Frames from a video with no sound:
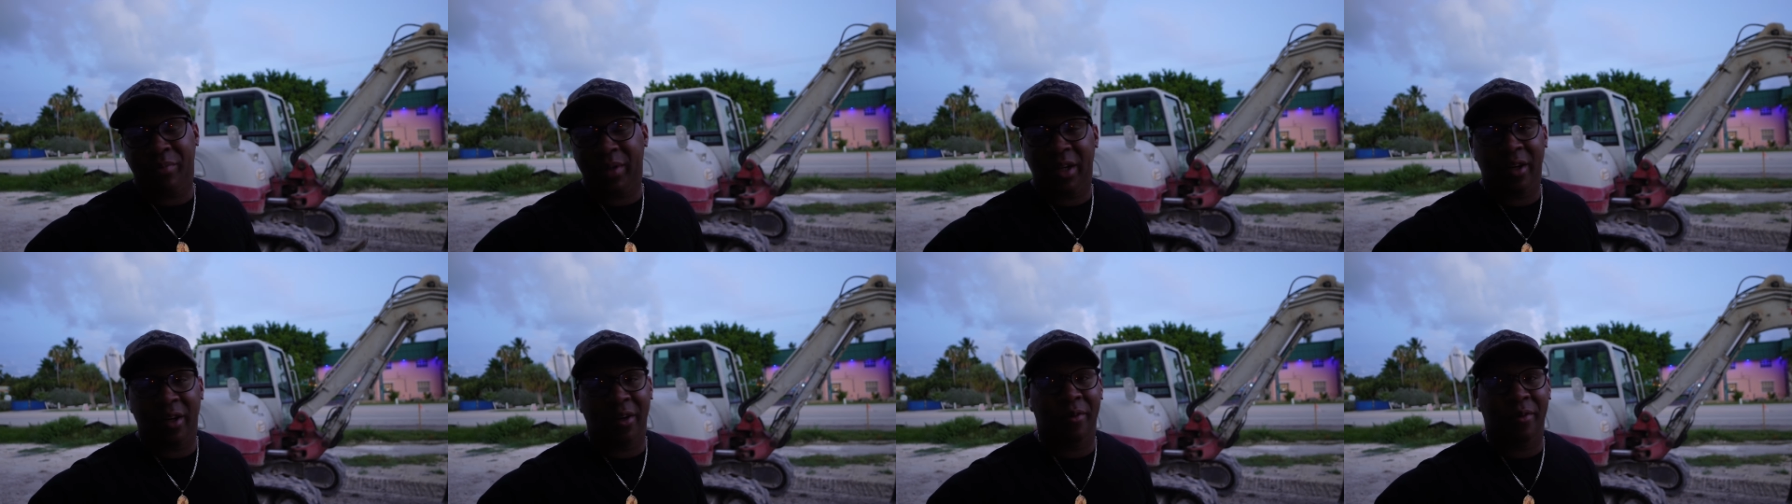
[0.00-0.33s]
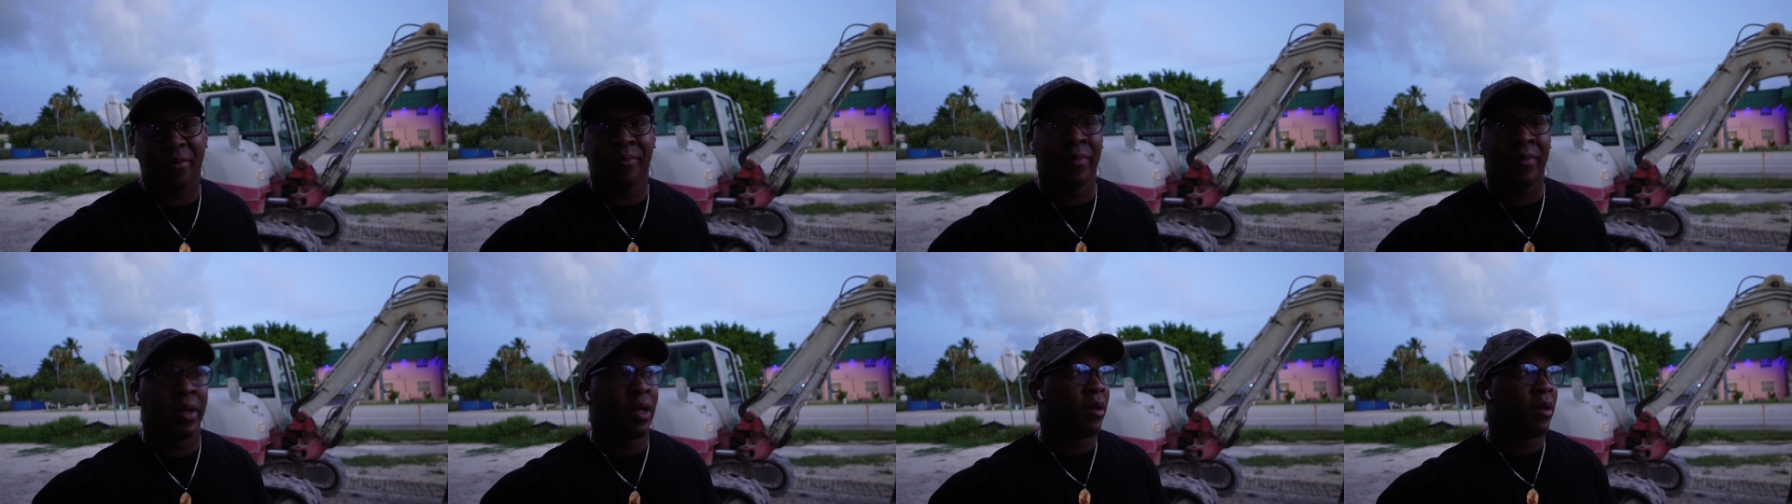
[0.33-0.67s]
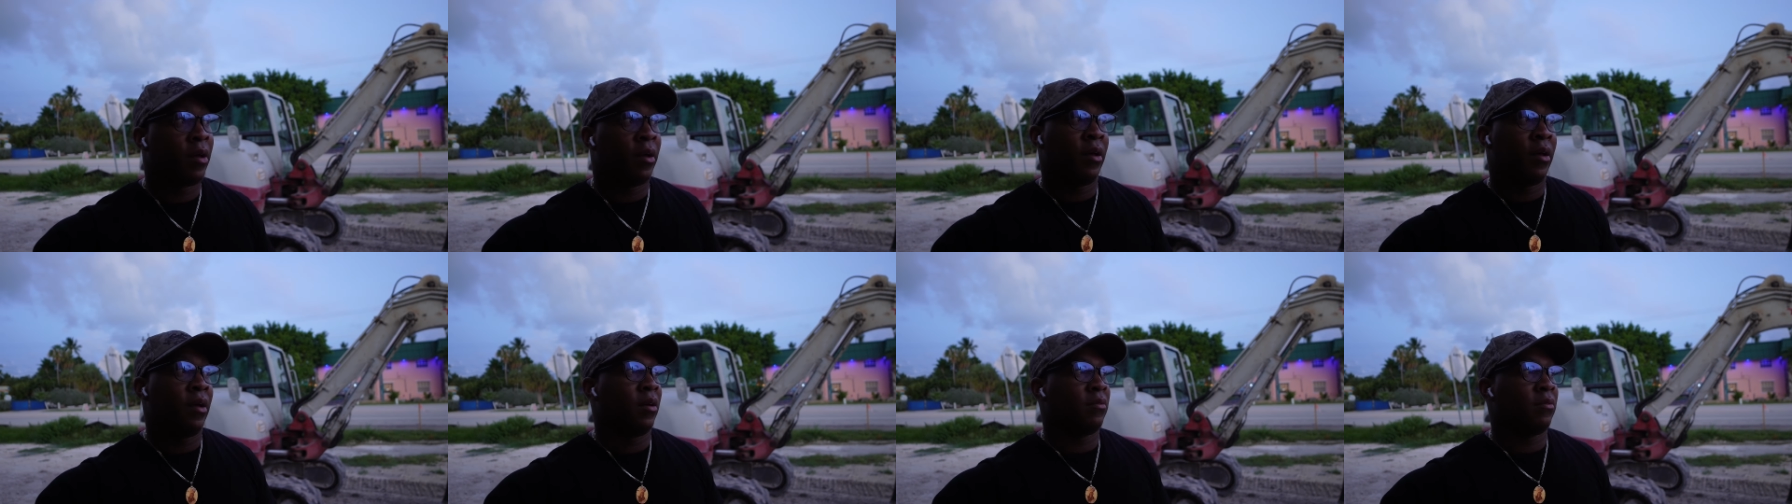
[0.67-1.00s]
be home.
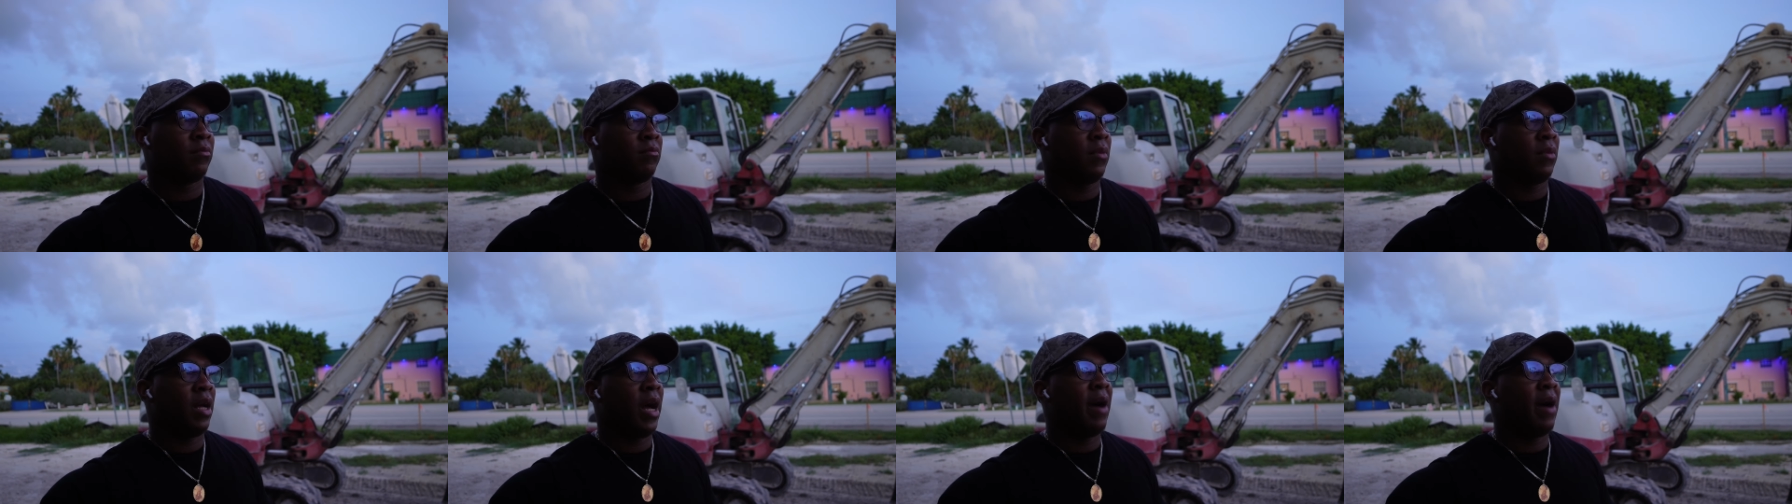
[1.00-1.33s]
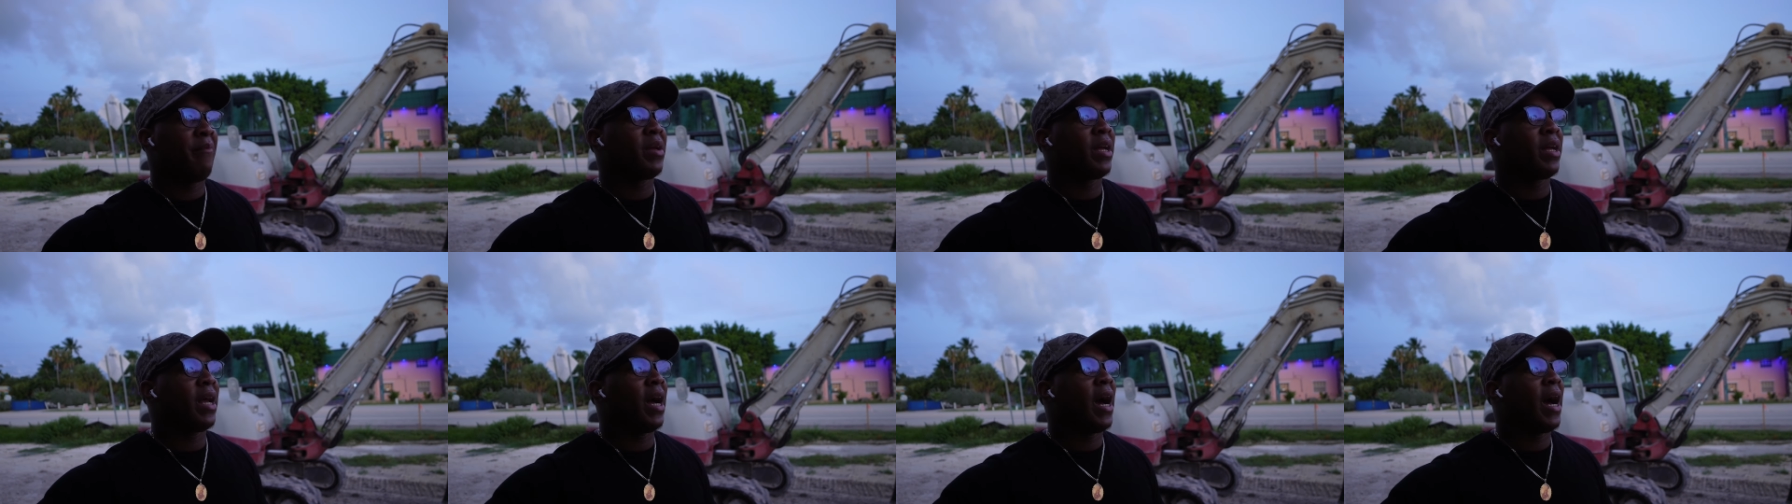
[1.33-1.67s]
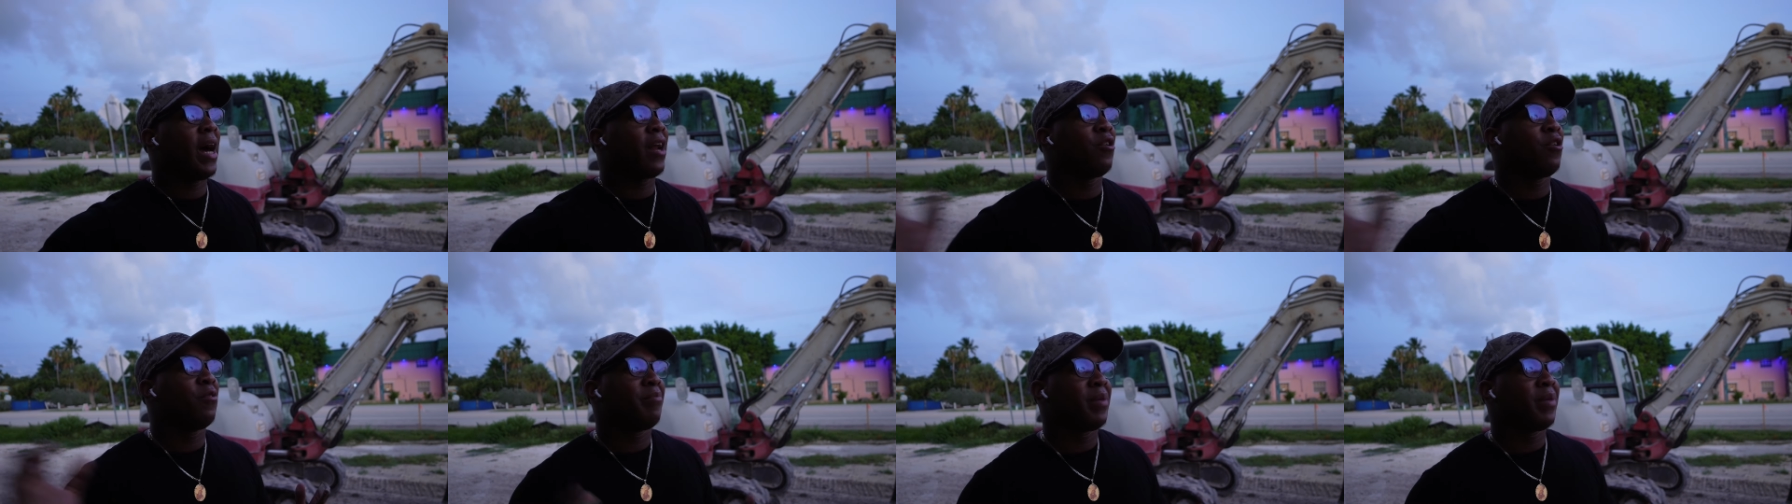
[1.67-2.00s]
I mean,
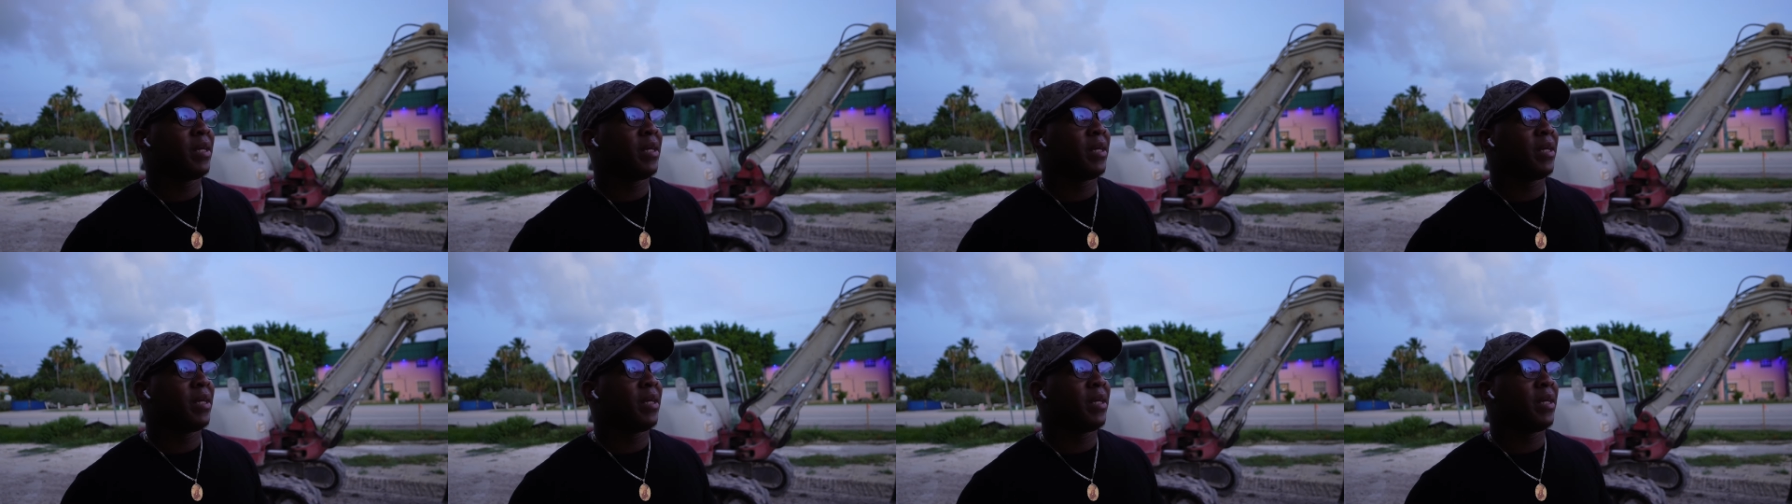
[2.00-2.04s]
I don't